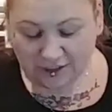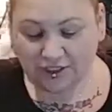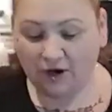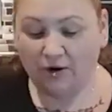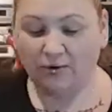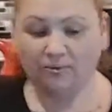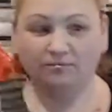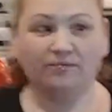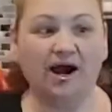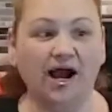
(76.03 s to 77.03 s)
So
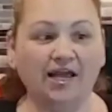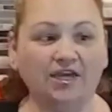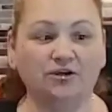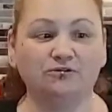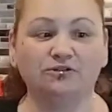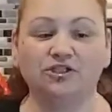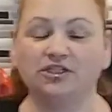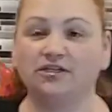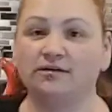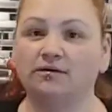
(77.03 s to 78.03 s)
I
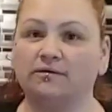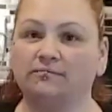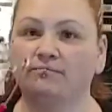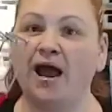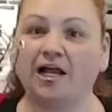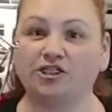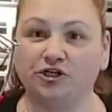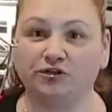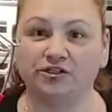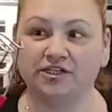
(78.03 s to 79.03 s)
use
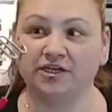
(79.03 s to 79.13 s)
mashers.